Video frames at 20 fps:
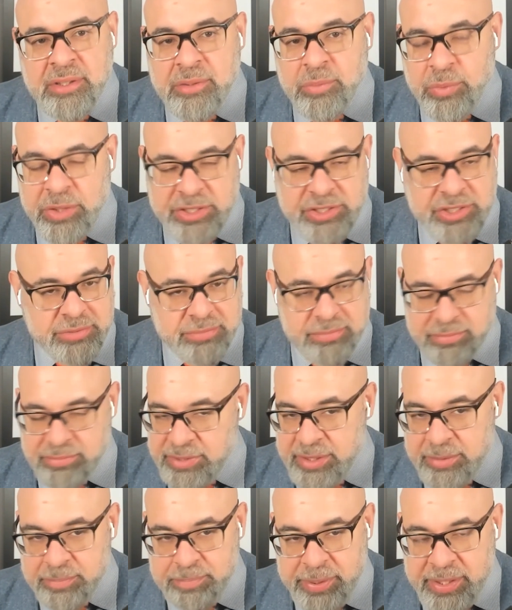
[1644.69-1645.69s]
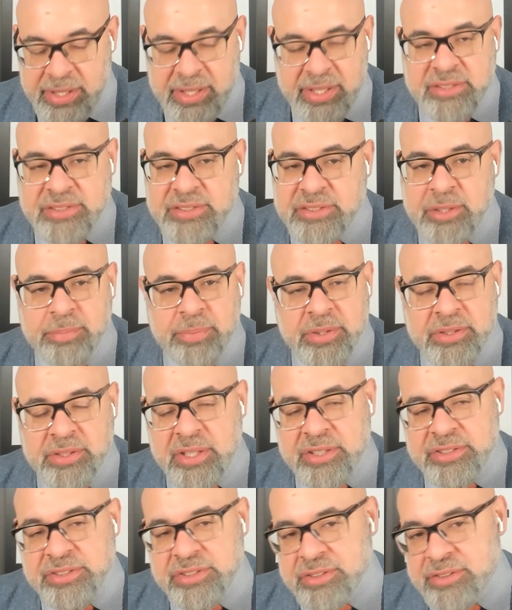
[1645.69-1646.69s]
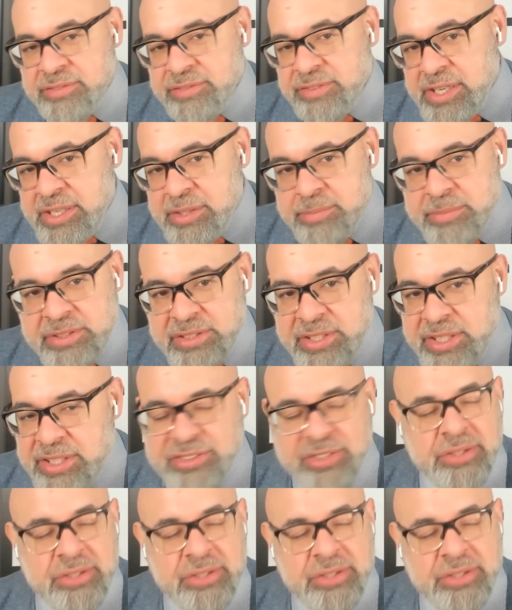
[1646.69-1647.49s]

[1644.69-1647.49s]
which impedes the production of vitamin D.